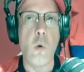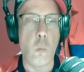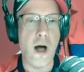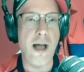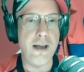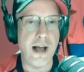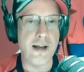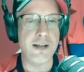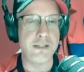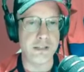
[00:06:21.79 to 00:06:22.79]
Why
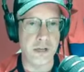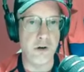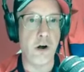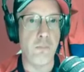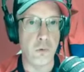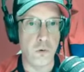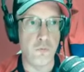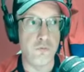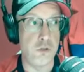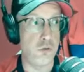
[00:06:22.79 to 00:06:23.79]
not consider a
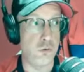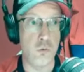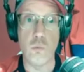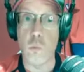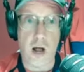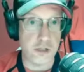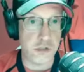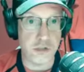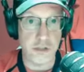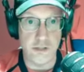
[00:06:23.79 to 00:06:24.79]
move to
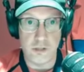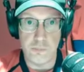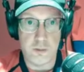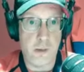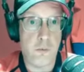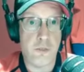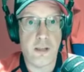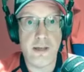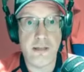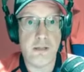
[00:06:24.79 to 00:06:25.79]
Washington to play with the
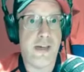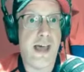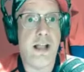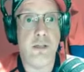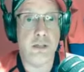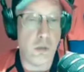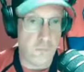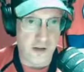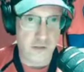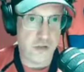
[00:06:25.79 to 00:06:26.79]
likes of Alex
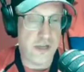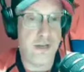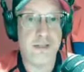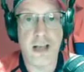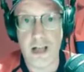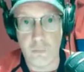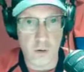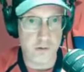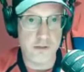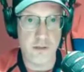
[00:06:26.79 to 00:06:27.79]
Ovechkin and Tom
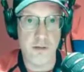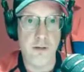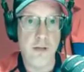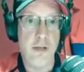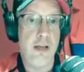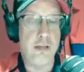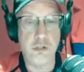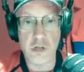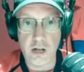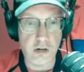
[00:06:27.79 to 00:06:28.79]
Wilson and
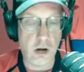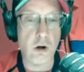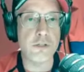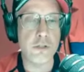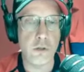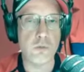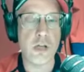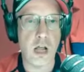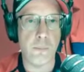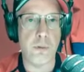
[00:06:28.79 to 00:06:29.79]
John Carlson, those
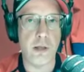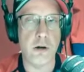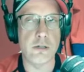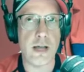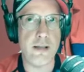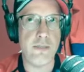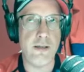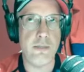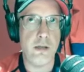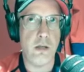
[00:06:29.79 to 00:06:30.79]
kind of players? I
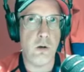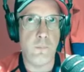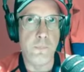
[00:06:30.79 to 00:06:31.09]
think that,